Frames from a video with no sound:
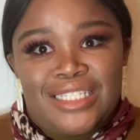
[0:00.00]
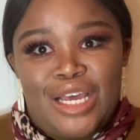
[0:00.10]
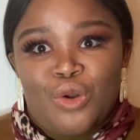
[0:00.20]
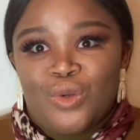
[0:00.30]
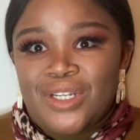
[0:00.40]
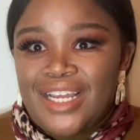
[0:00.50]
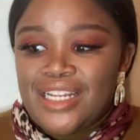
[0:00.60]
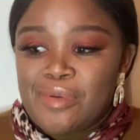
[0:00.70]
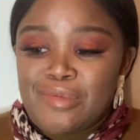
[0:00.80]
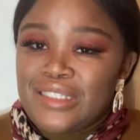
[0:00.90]
I don't
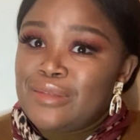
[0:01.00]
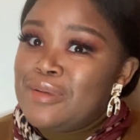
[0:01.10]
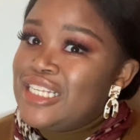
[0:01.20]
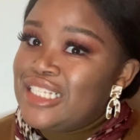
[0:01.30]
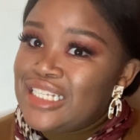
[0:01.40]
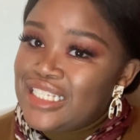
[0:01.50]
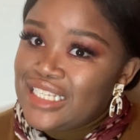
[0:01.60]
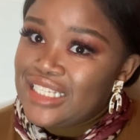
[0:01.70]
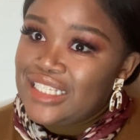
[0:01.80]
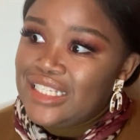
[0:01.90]
enter people's
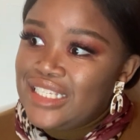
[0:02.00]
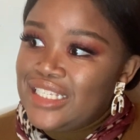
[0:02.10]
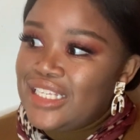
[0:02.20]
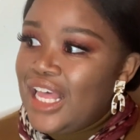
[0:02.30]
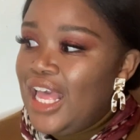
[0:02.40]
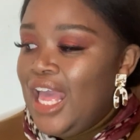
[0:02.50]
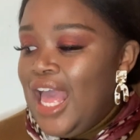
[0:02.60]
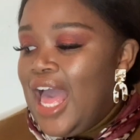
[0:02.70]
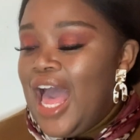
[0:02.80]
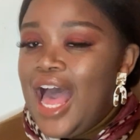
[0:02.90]
businesses.
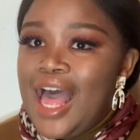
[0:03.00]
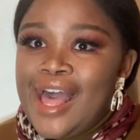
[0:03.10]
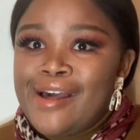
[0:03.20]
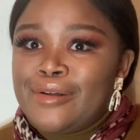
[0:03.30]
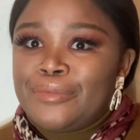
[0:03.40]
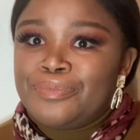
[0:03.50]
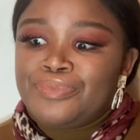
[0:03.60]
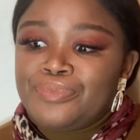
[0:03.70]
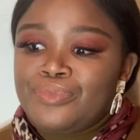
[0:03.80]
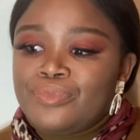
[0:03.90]

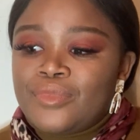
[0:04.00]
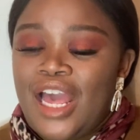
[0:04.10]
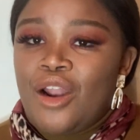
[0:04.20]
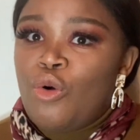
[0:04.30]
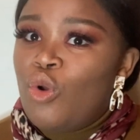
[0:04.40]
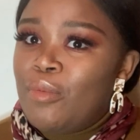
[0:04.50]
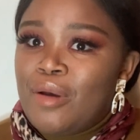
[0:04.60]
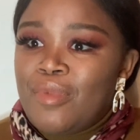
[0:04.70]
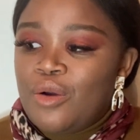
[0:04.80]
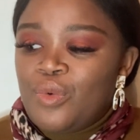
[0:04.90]
And I'm all
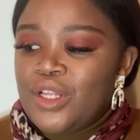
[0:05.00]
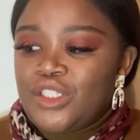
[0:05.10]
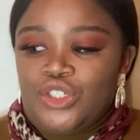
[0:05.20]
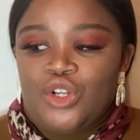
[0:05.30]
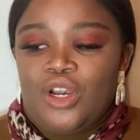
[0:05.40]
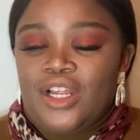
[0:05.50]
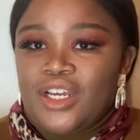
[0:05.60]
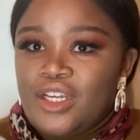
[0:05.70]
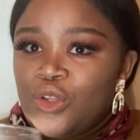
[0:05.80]
about my whims, darling.